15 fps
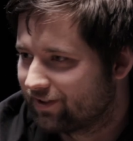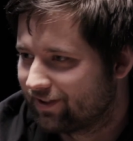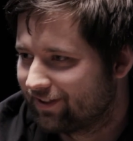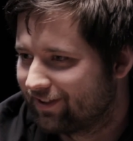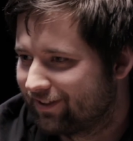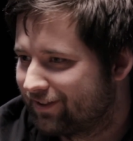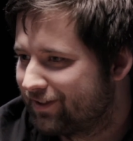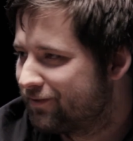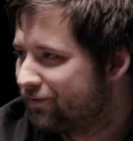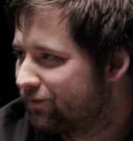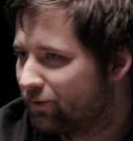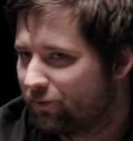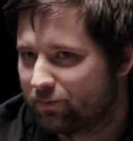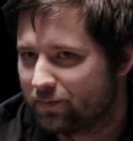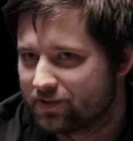and if
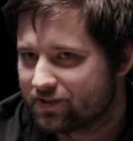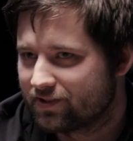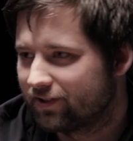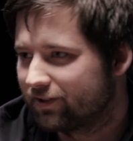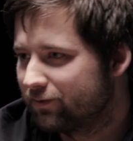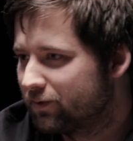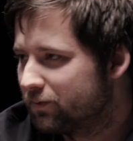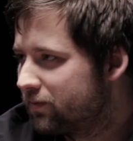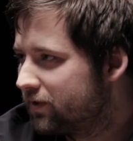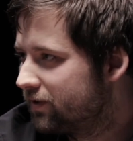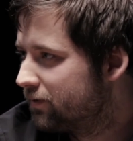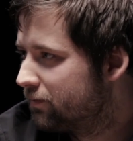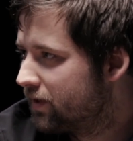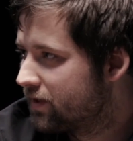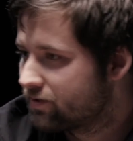OpenStack will be
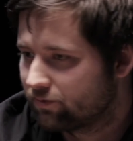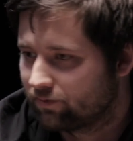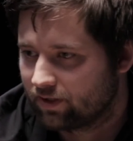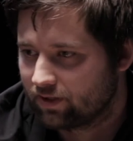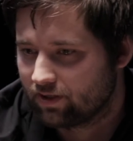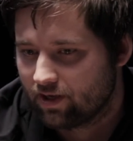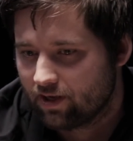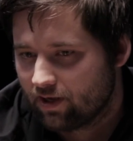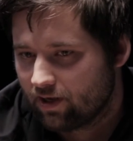the best way.